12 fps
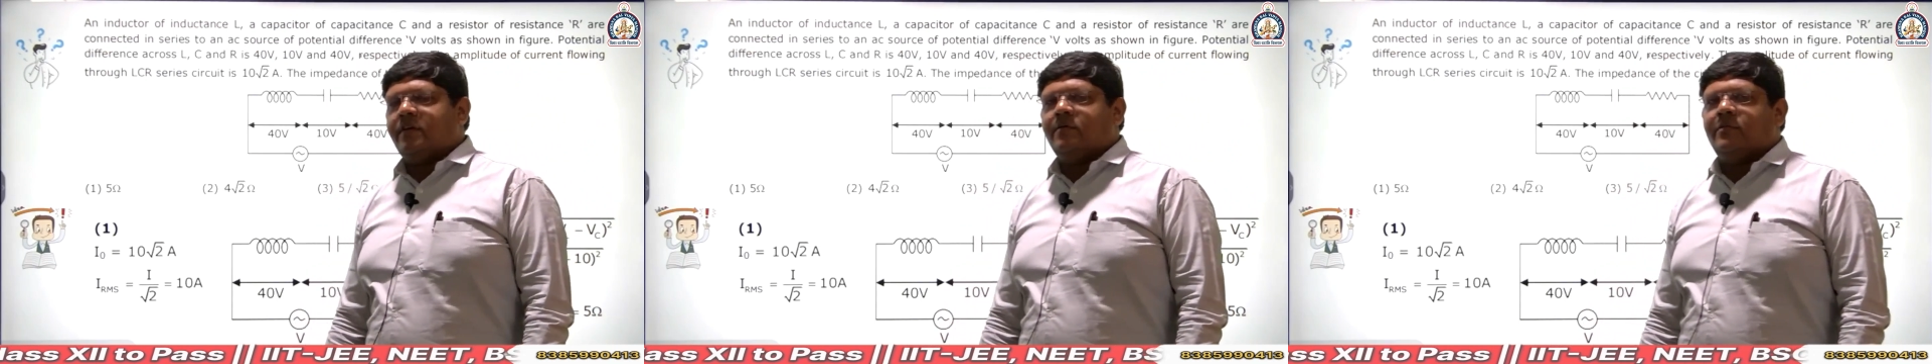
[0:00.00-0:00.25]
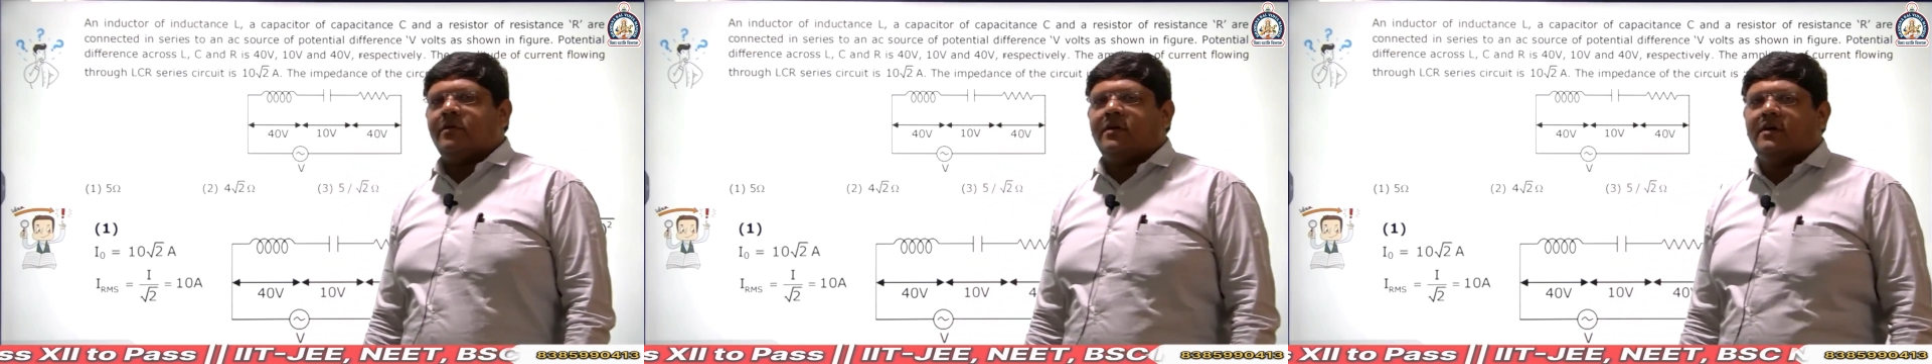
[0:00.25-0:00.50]

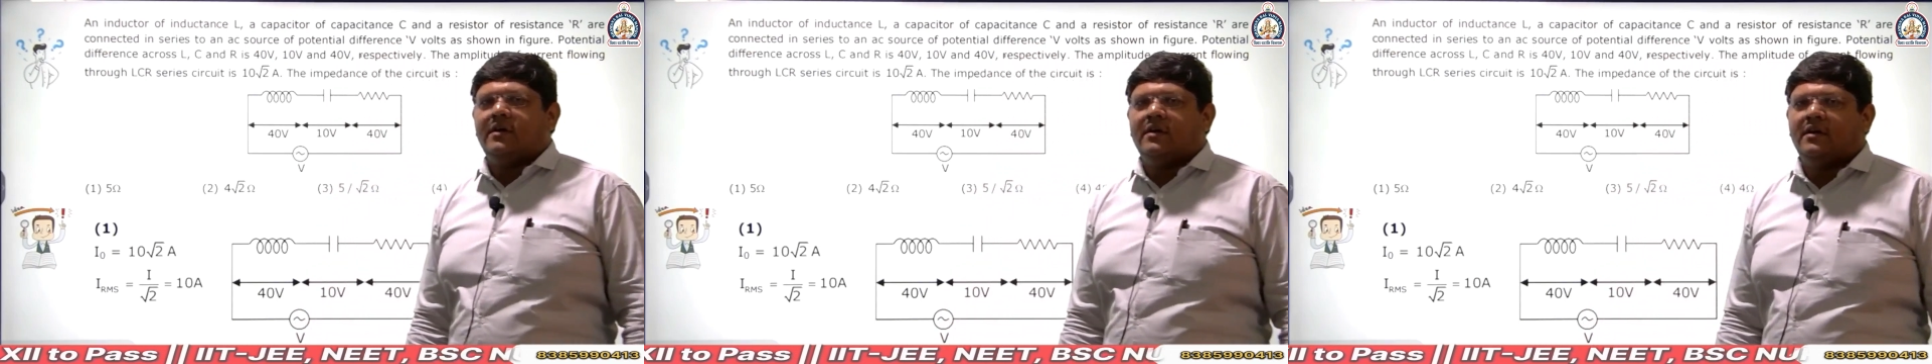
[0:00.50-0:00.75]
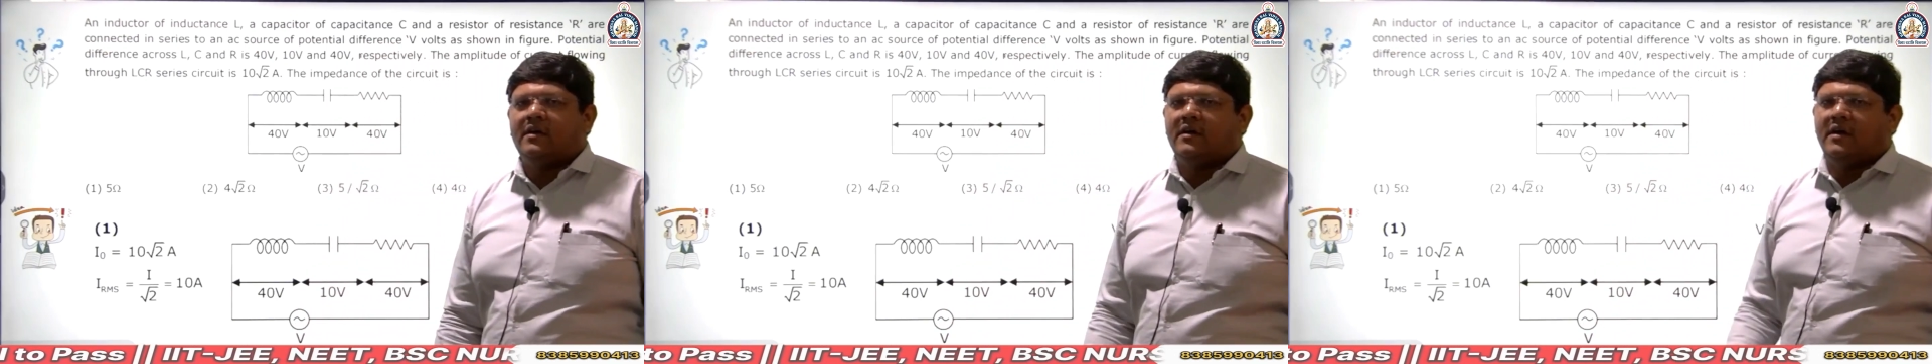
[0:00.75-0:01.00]
number
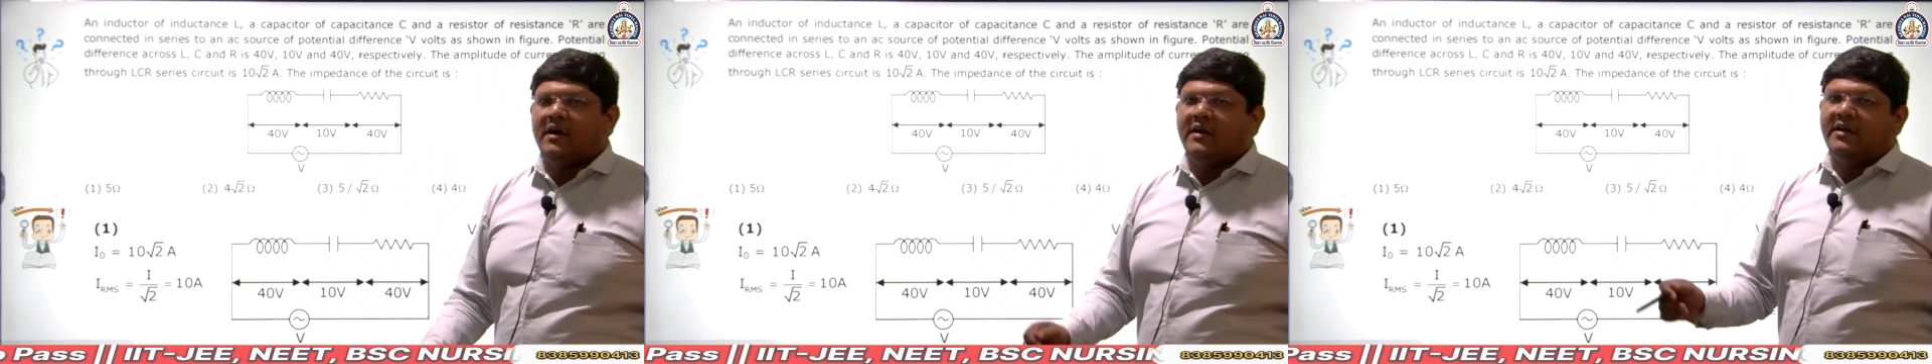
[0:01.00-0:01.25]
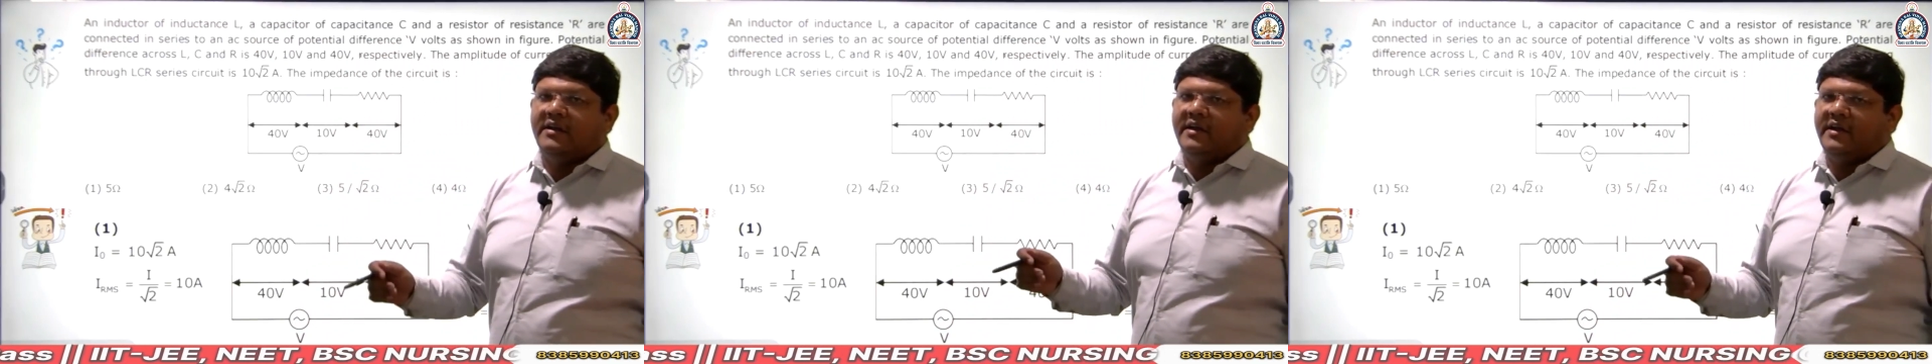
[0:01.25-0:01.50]

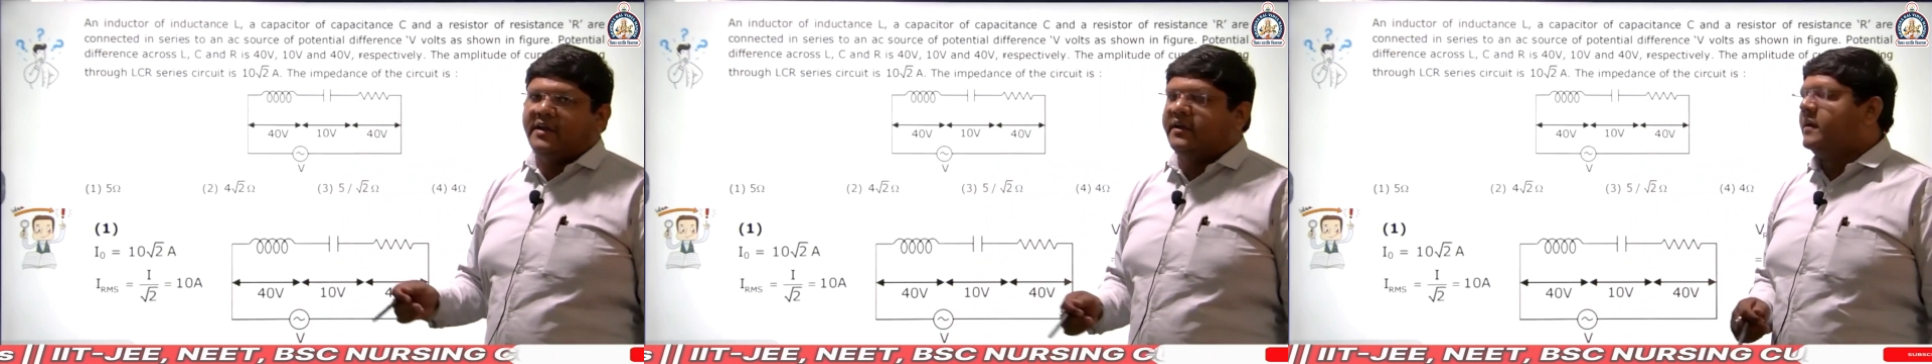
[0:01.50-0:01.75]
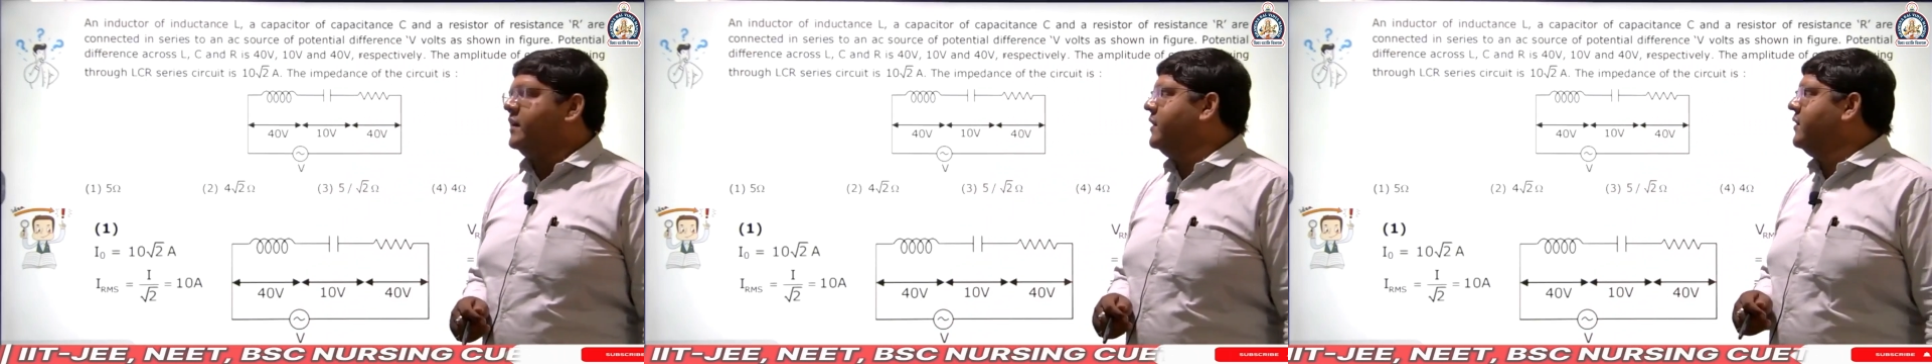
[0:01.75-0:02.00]
alternating
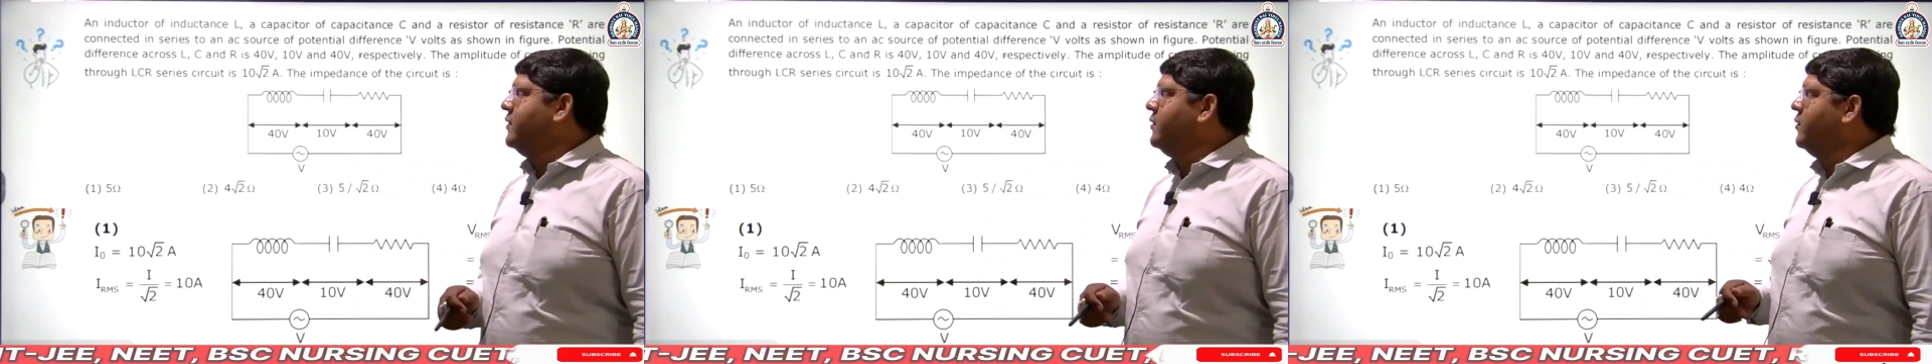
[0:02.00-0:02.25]
current.